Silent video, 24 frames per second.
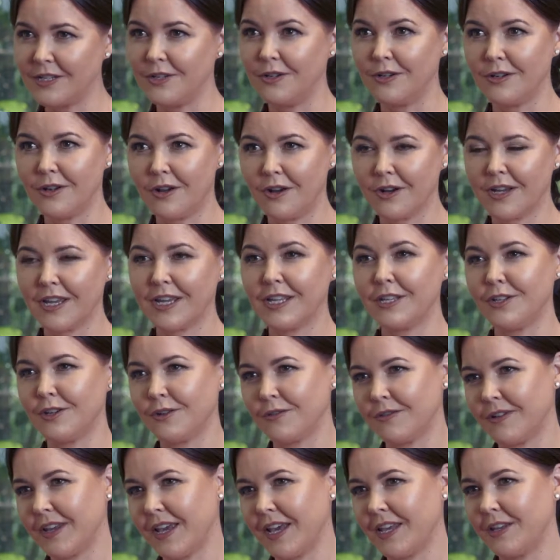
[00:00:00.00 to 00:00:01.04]
You log in, you
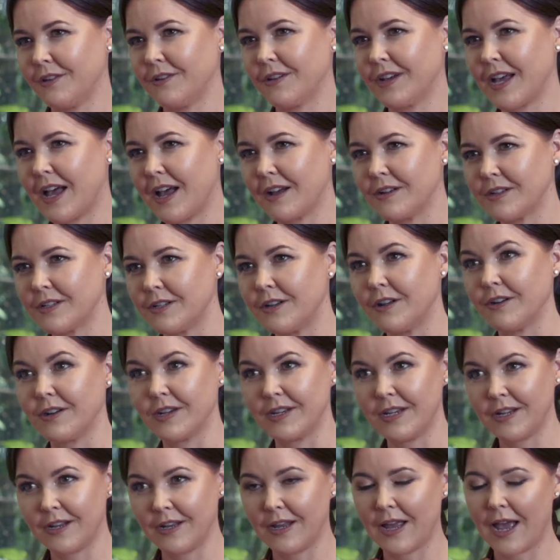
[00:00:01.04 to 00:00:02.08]
create your account,
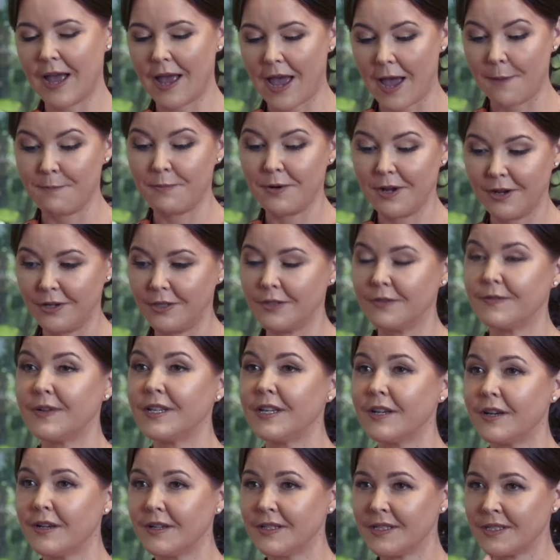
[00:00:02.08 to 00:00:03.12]
upload your
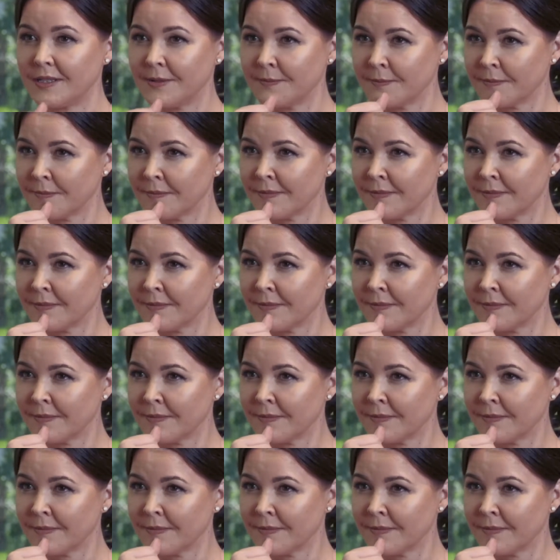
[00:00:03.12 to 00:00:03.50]
videos.